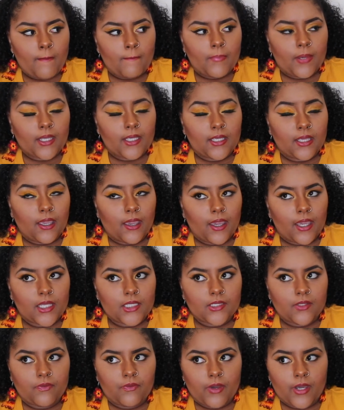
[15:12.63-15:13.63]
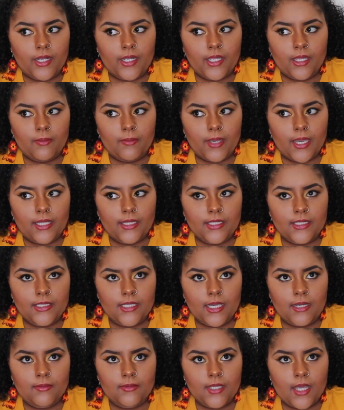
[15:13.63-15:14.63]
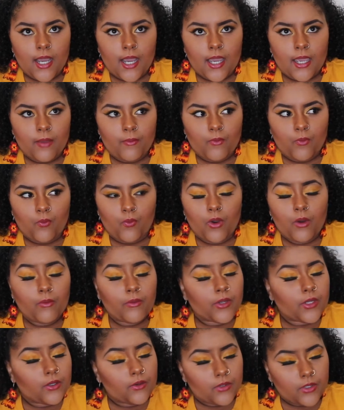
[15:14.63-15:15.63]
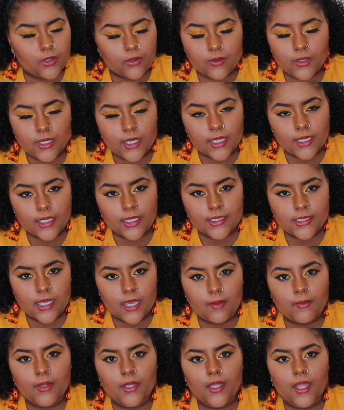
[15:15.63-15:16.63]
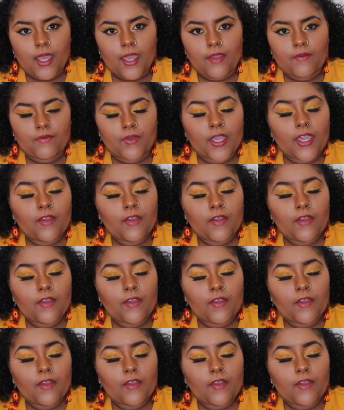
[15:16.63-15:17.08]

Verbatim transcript: but yeah, it's funny, but at the same time, what were you doing at that time in life?